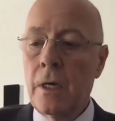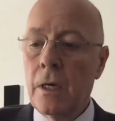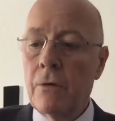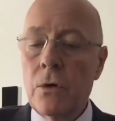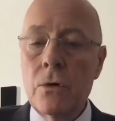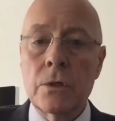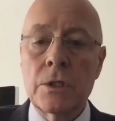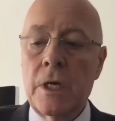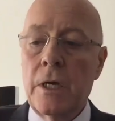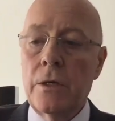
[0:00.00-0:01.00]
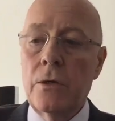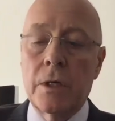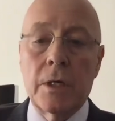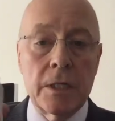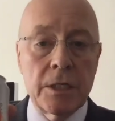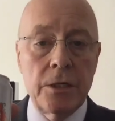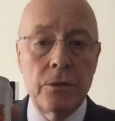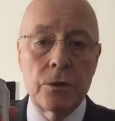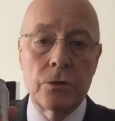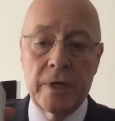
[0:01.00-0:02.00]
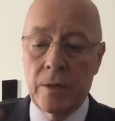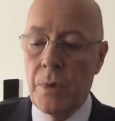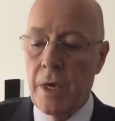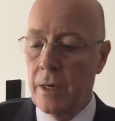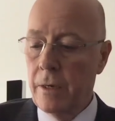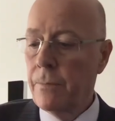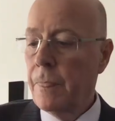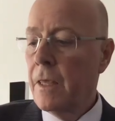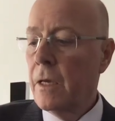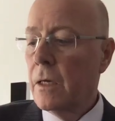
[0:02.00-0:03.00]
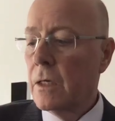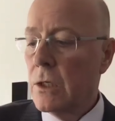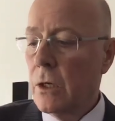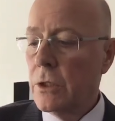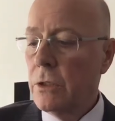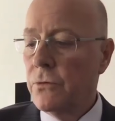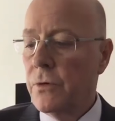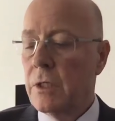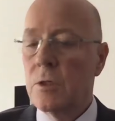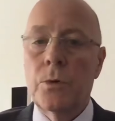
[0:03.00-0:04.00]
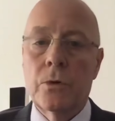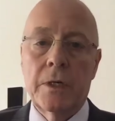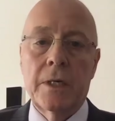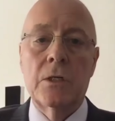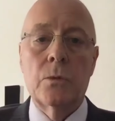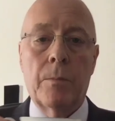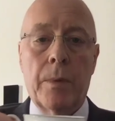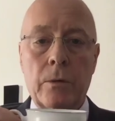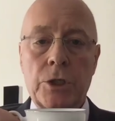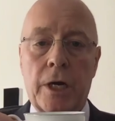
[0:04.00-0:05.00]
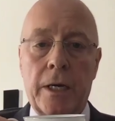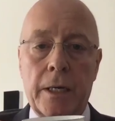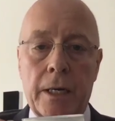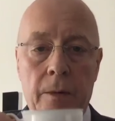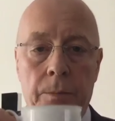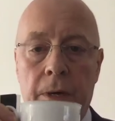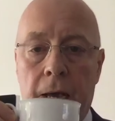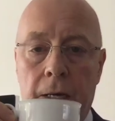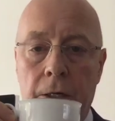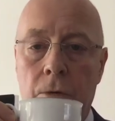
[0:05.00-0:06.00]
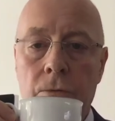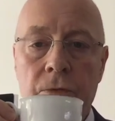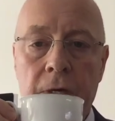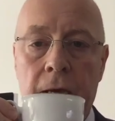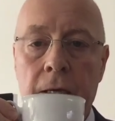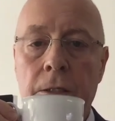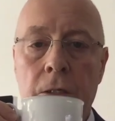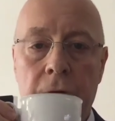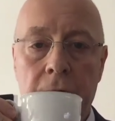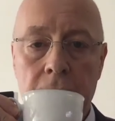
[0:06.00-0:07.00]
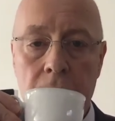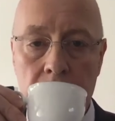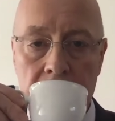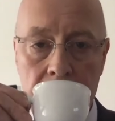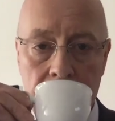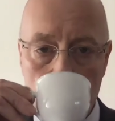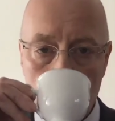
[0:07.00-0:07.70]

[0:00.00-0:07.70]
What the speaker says: Of course, you can continue to drink beer as long as you first pour it into a bone china cup and don't forget to raise the binky.